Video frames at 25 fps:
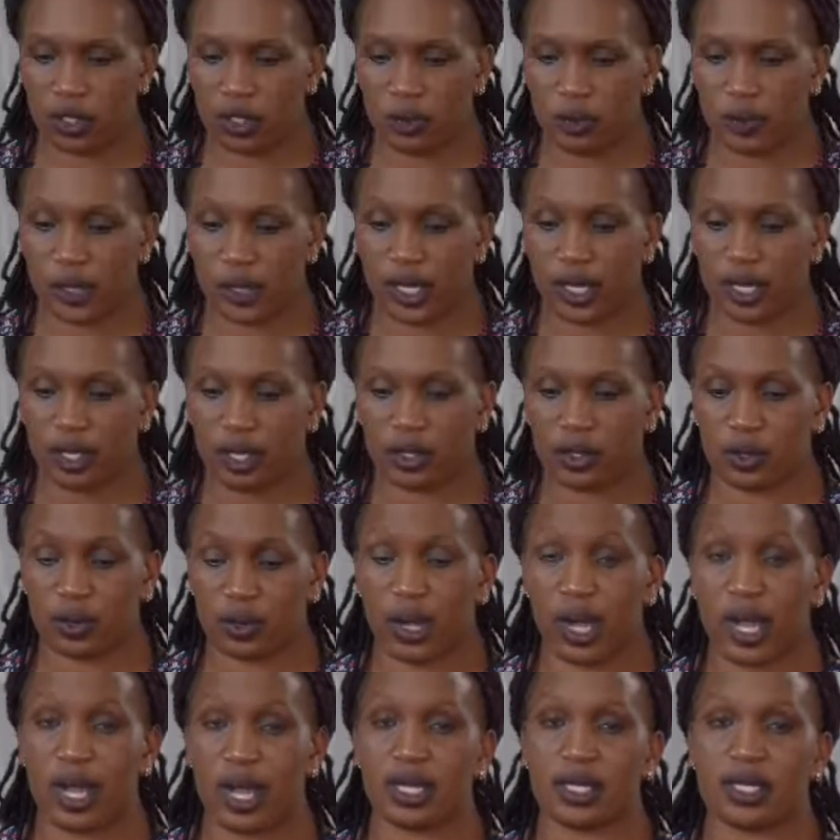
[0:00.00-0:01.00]
for speaking
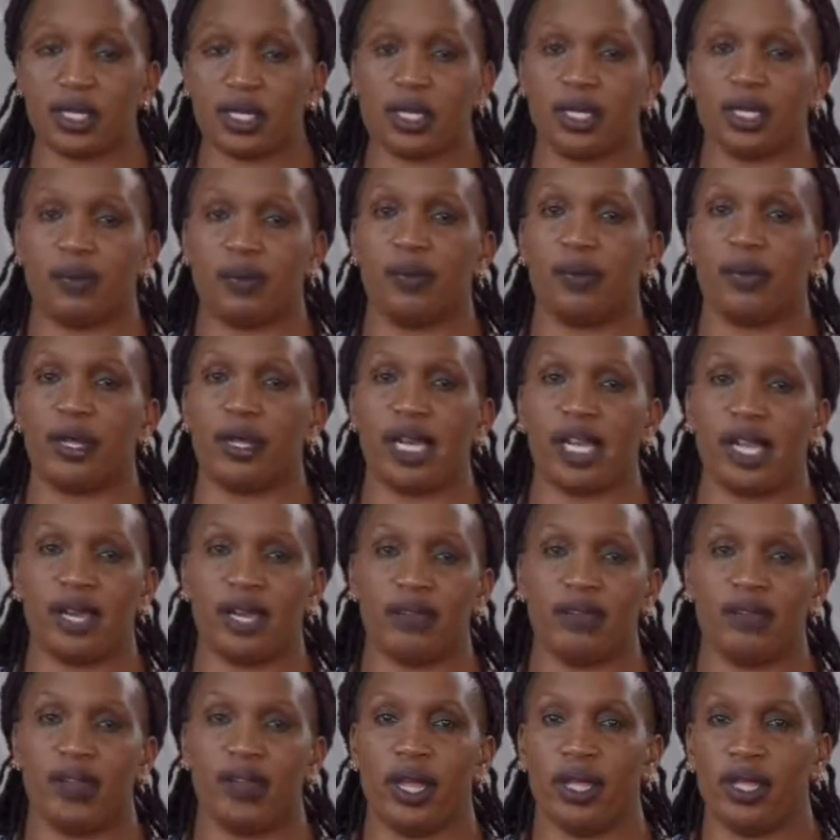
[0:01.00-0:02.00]
to us and
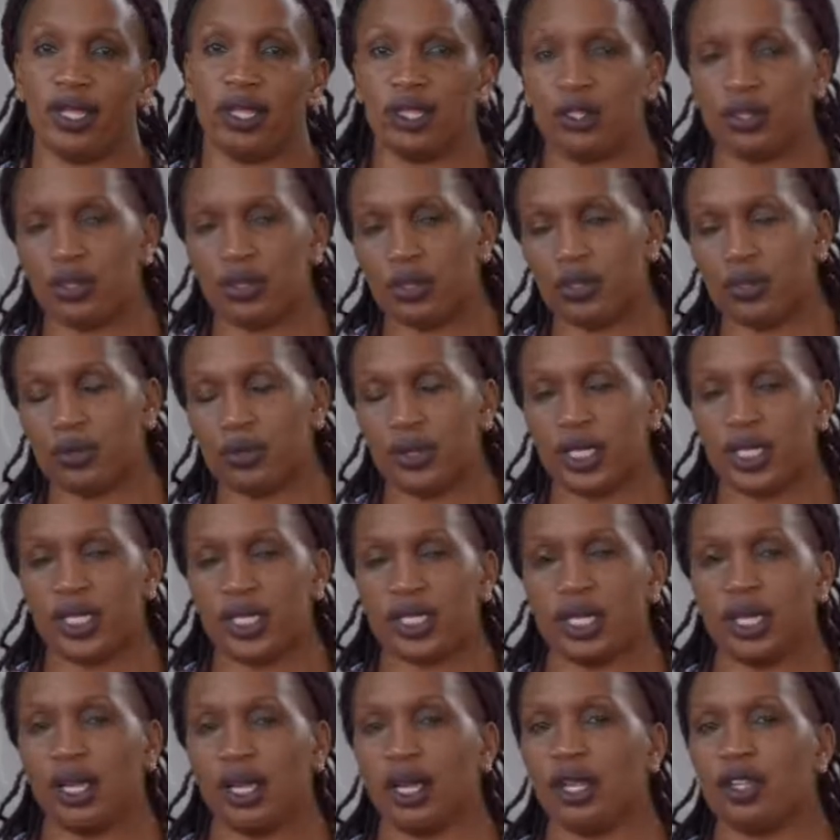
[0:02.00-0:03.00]
clarifying issues.
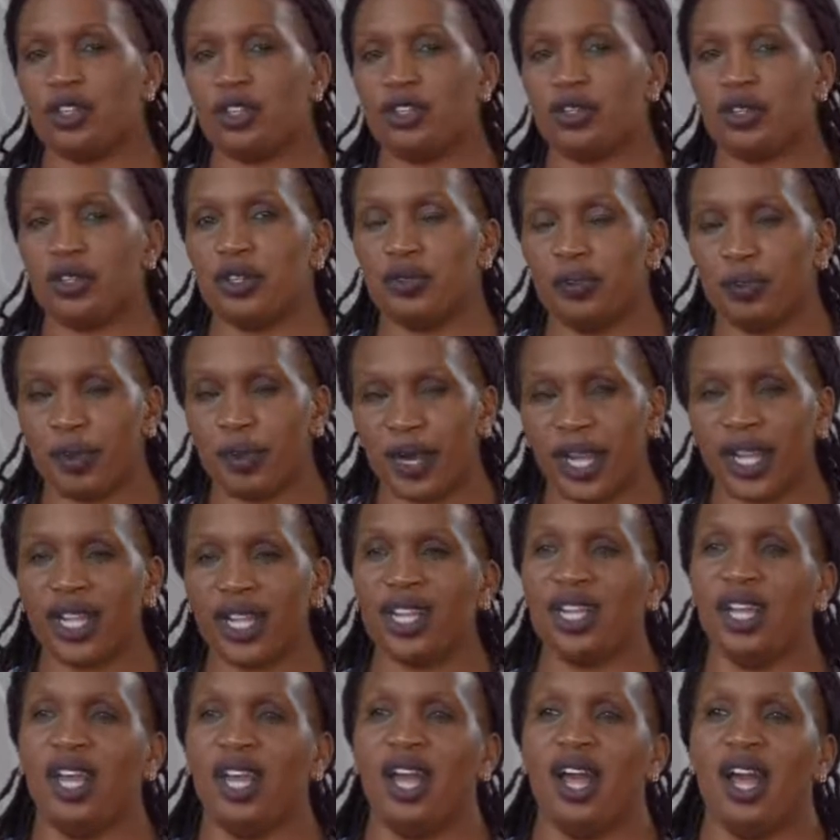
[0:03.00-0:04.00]
We take a short
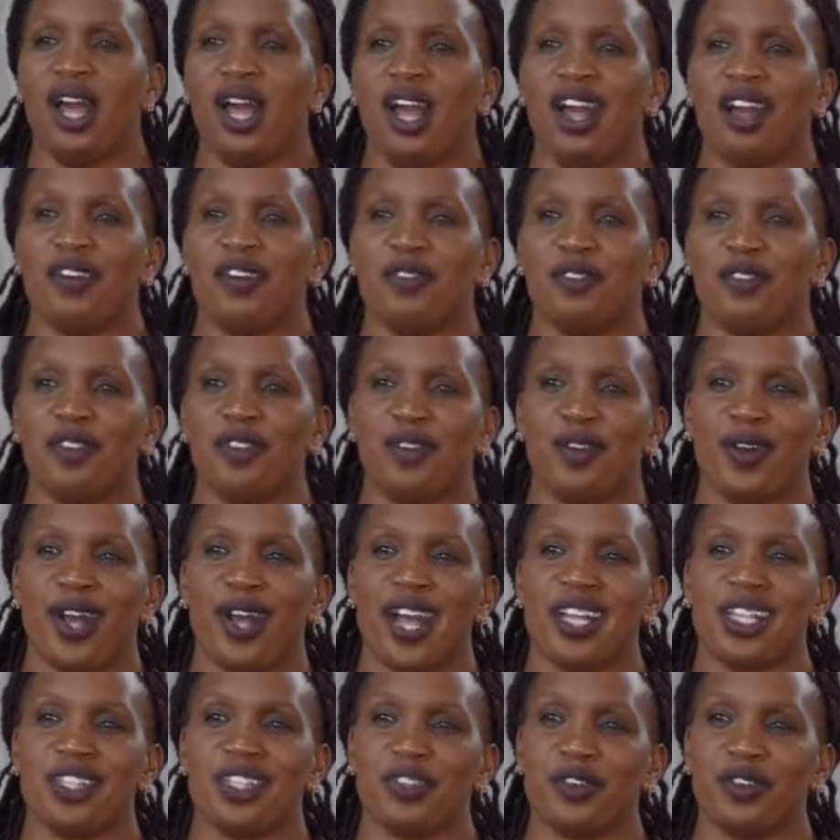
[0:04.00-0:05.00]
break.
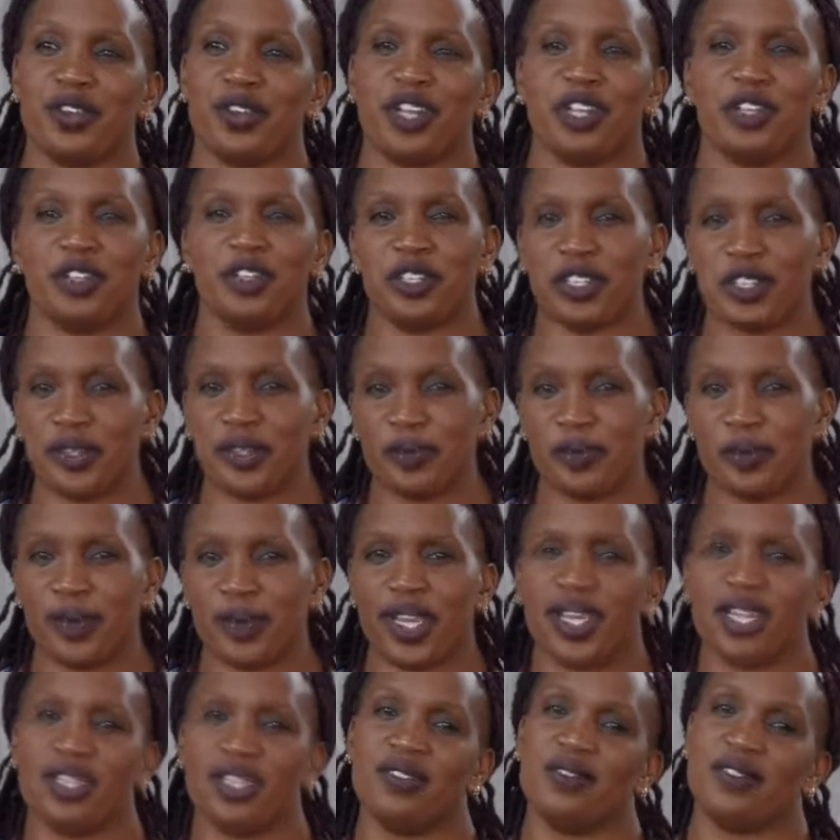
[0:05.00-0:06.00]
Follow us on our YouTube
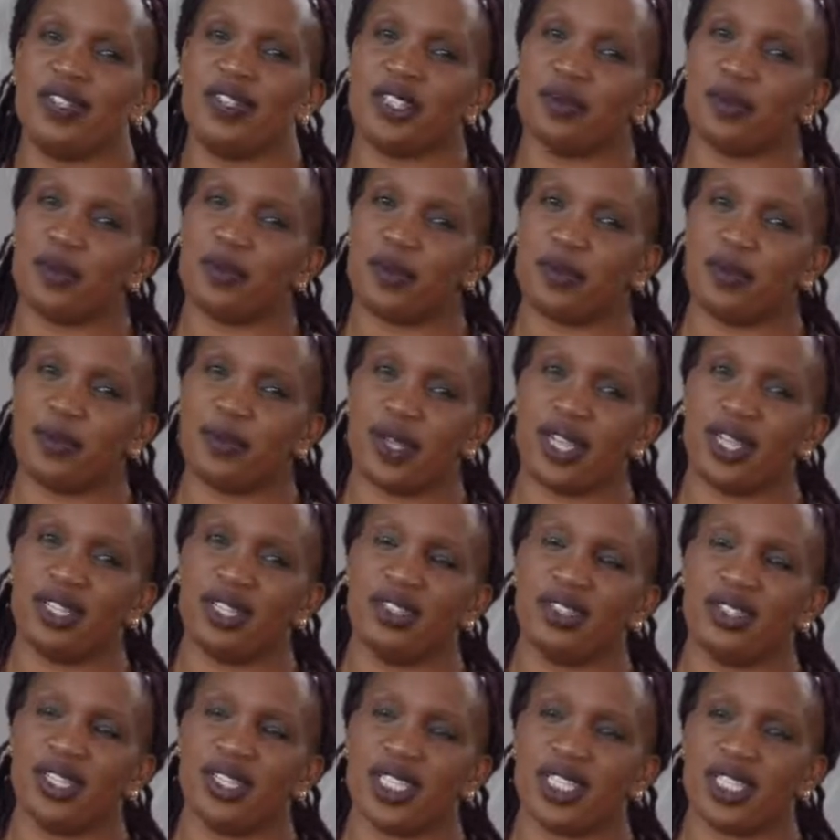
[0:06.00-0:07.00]
page, Facebook
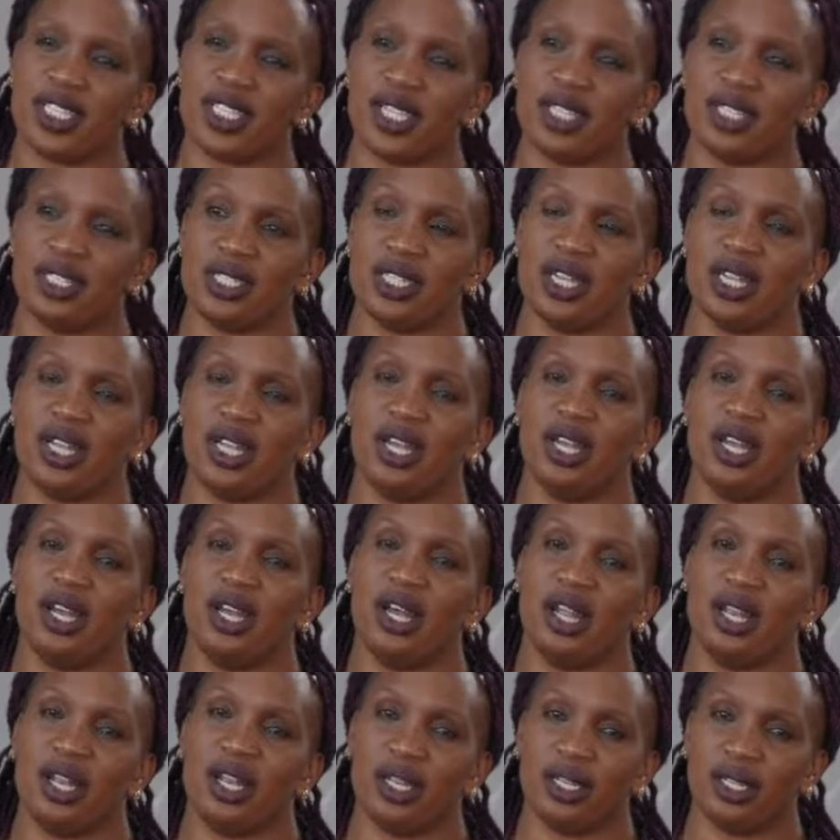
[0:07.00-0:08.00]
page, the
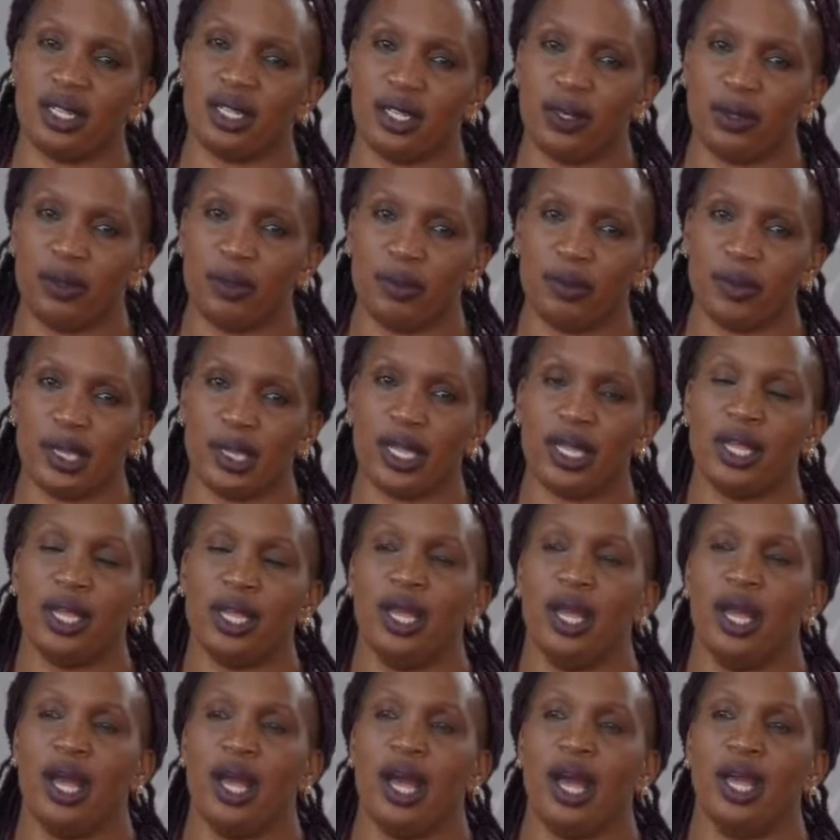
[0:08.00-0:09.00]
Center, Alan
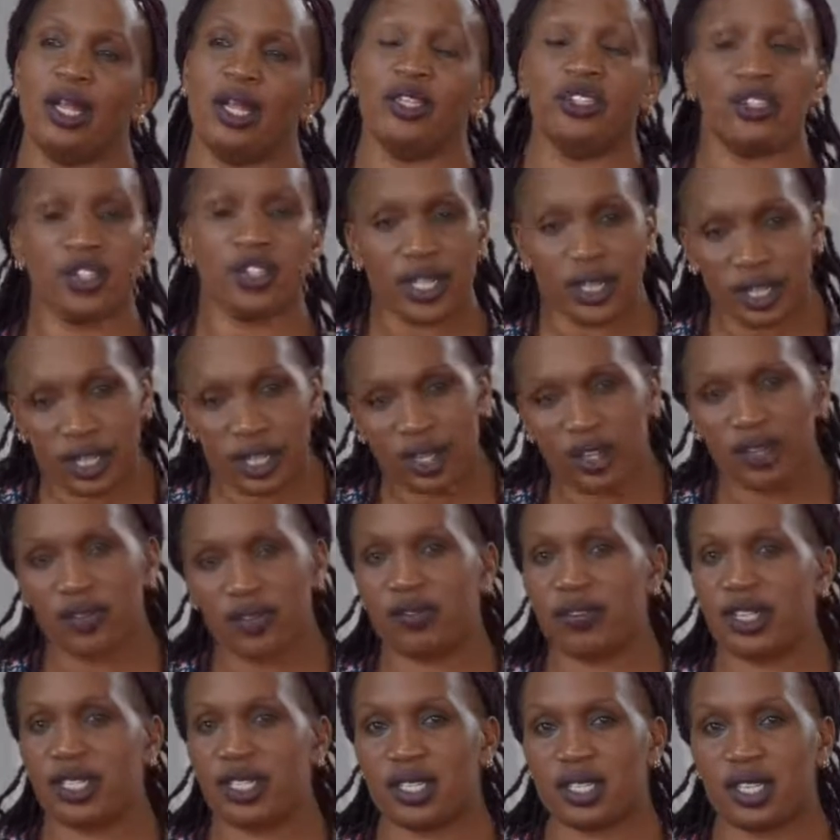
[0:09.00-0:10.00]
Kiombe, and join the
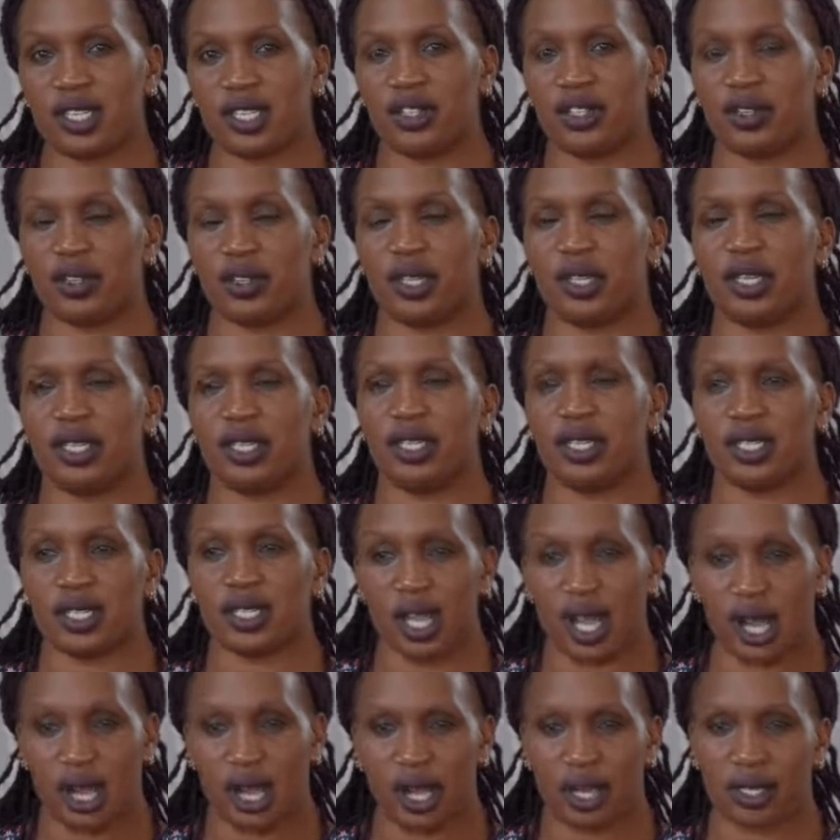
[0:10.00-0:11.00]
conversation
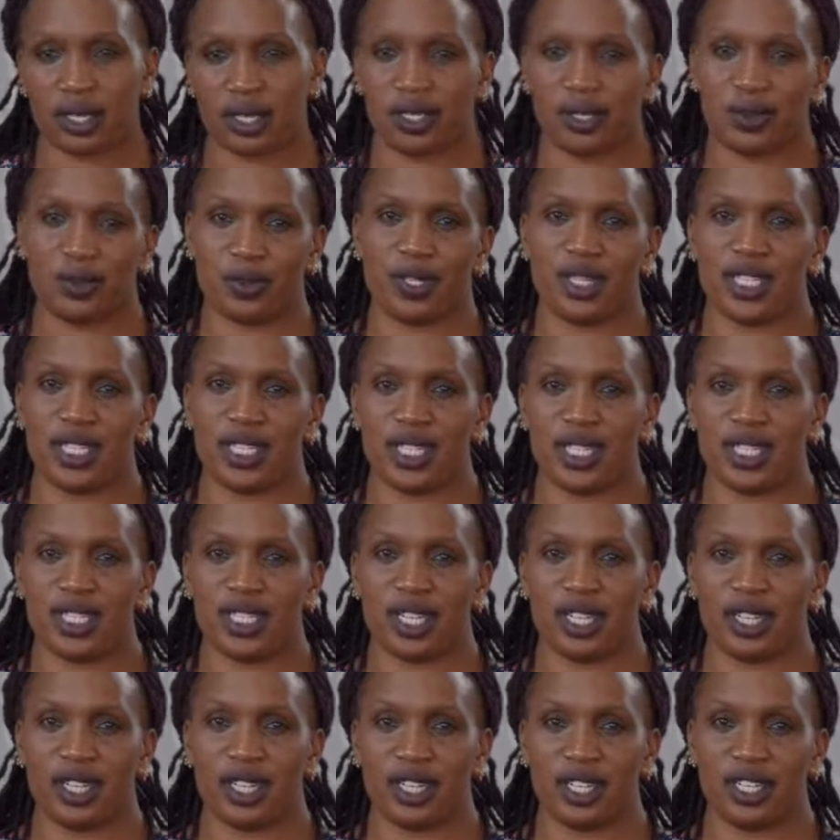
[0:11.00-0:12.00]
this August of
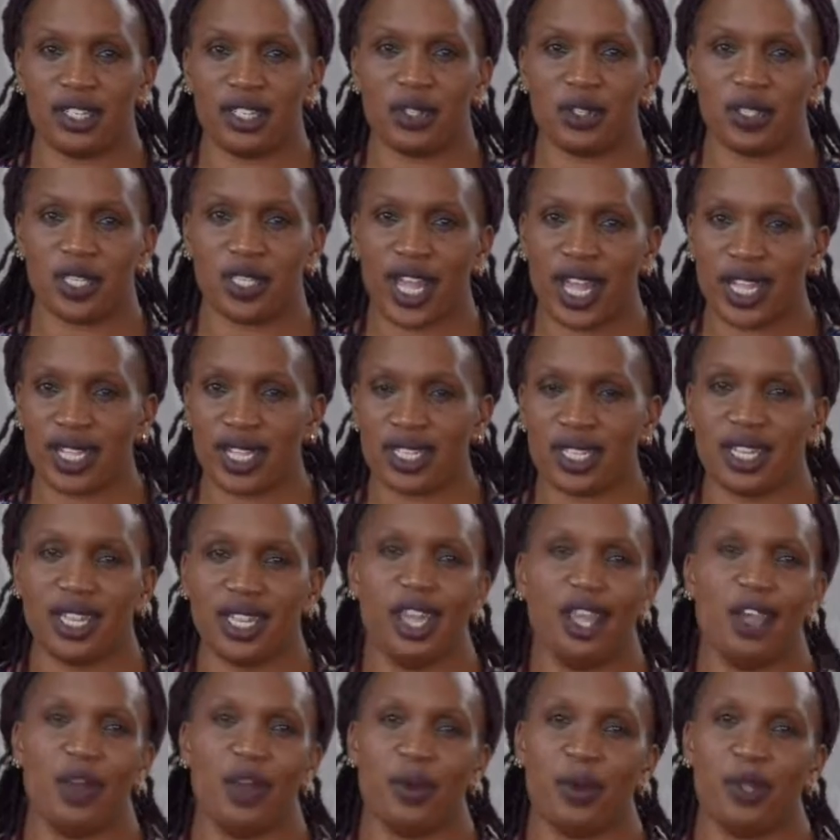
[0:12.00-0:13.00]
Disintegrated
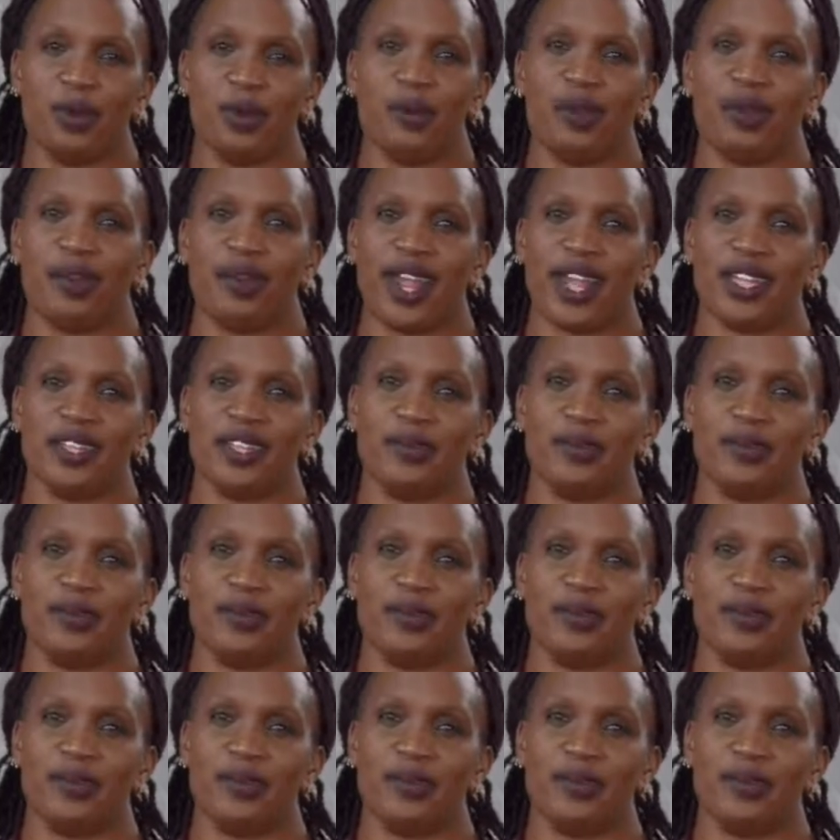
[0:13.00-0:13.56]
Society. We'll be